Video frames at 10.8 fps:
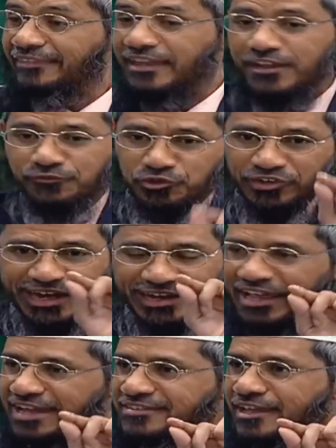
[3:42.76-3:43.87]
And then if you try and
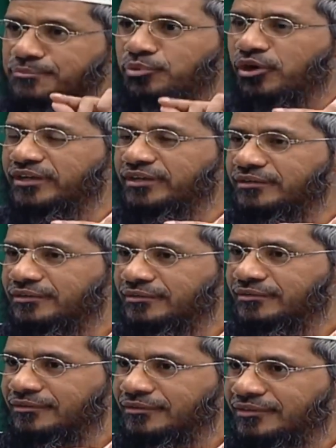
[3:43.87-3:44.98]
catch that point,
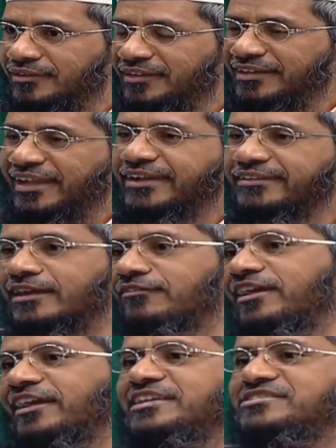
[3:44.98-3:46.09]
next year it
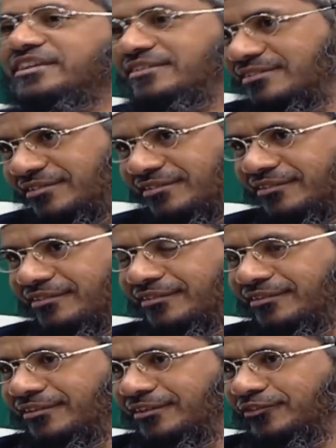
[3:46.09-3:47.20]
will again change.
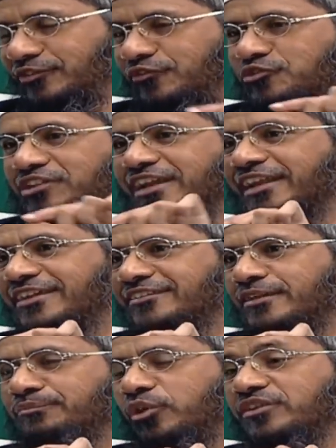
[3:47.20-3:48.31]
So if you try and catch
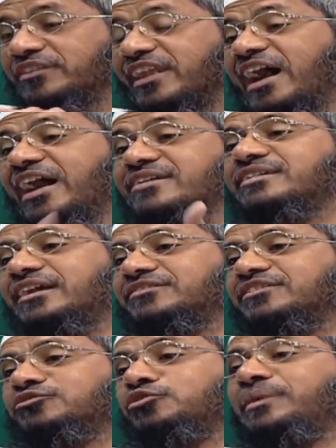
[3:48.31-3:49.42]
that point, there are high
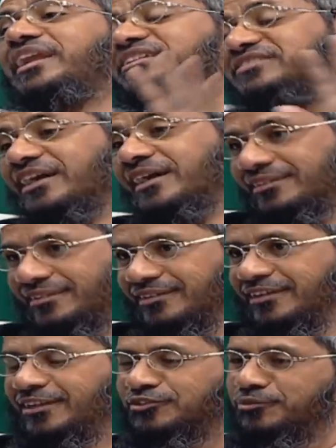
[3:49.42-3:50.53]
chances you will pay less zakat.
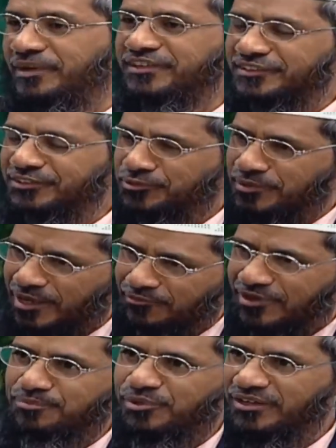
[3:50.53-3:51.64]
So best is to pick up
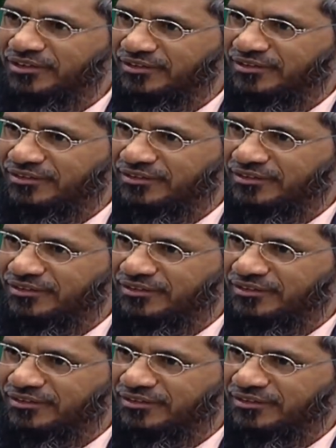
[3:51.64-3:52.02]
one point,